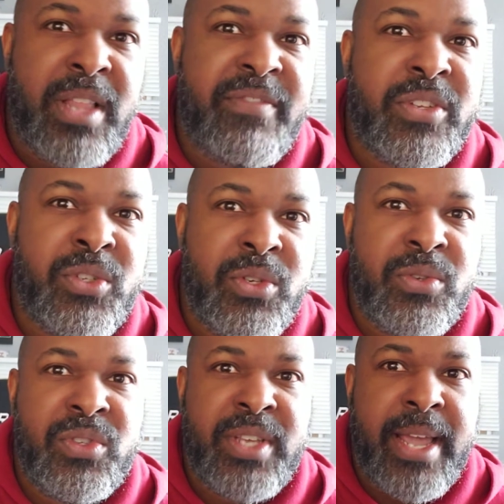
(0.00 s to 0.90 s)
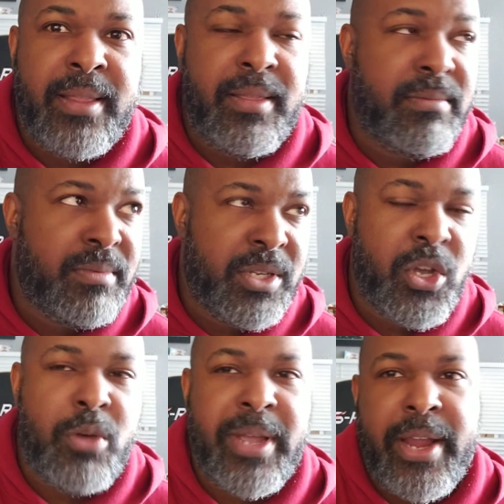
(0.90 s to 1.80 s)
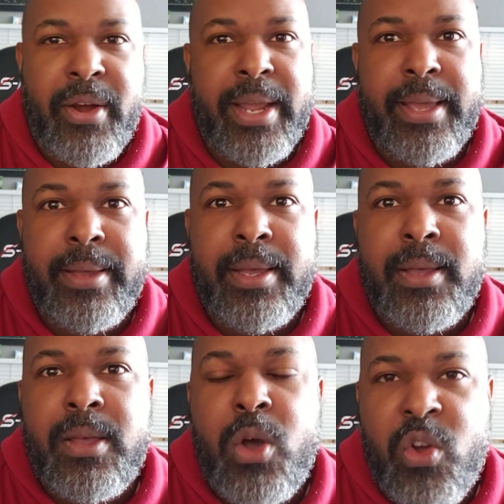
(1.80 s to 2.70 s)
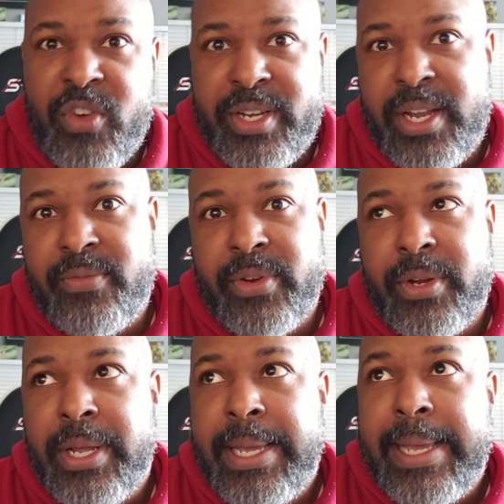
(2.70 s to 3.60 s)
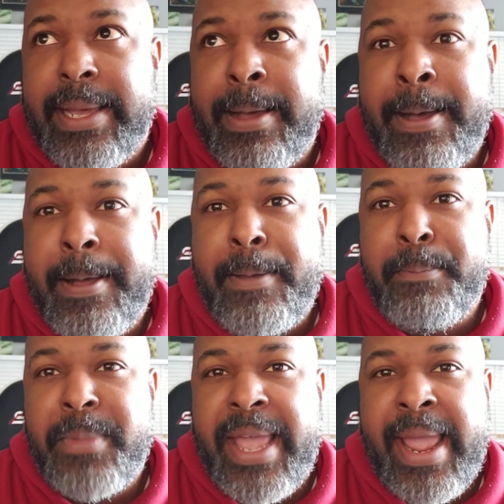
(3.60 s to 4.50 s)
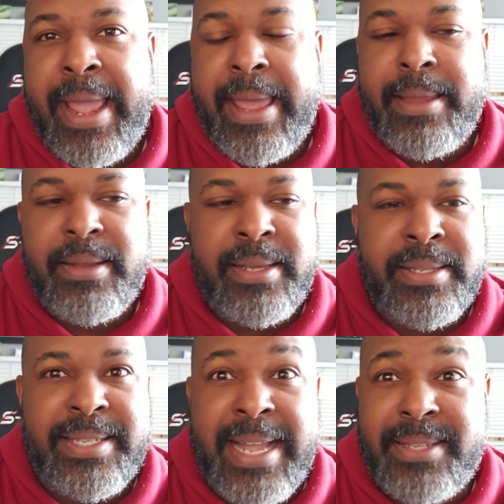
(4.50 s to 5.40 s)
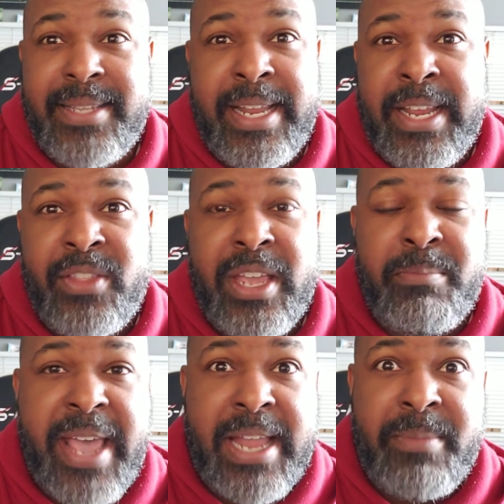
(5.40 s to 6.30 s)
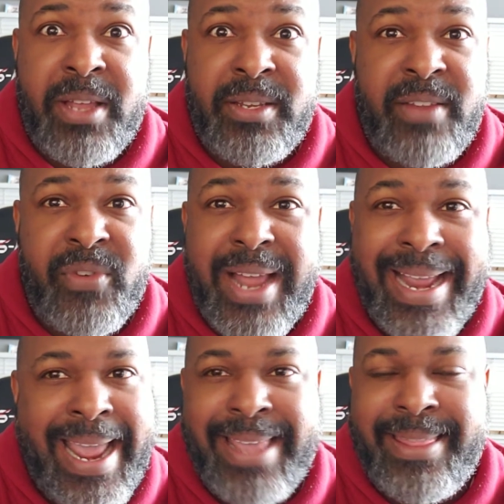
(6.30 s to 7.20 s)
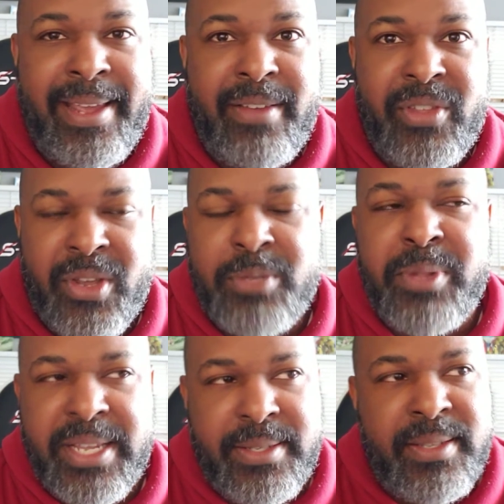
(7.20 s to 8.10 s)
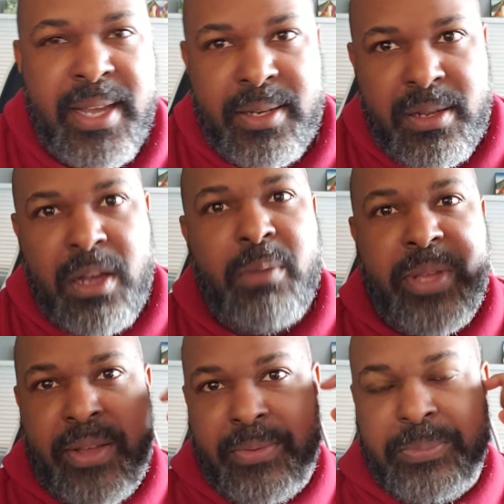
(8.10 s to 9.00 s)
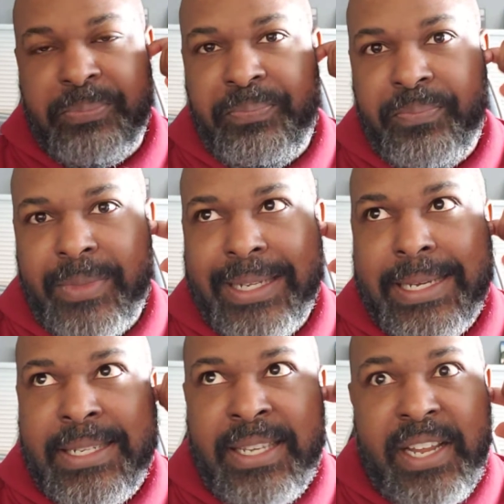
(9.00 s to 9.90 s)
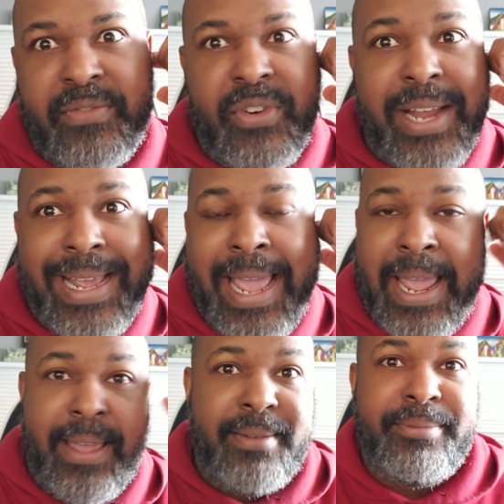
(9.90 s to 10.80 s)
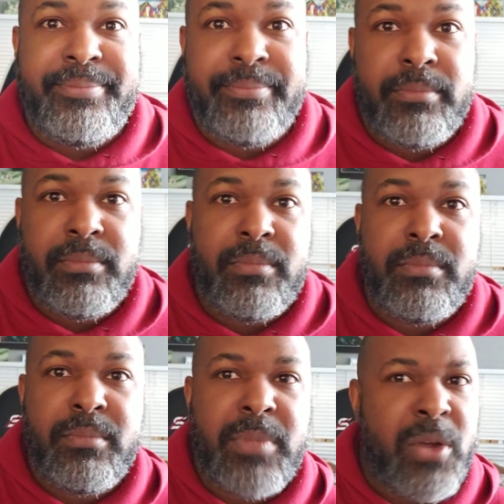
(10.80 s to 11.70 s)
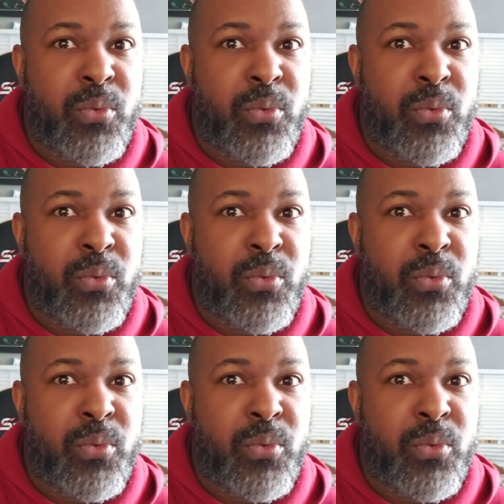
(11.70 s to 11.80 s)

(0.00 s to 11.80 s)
have to choose Seattle, Tacoma area over Denver. Um, and it's not saying anything bad about Denver. I can't think of it. There's places I can talk about. Denver, I can't. I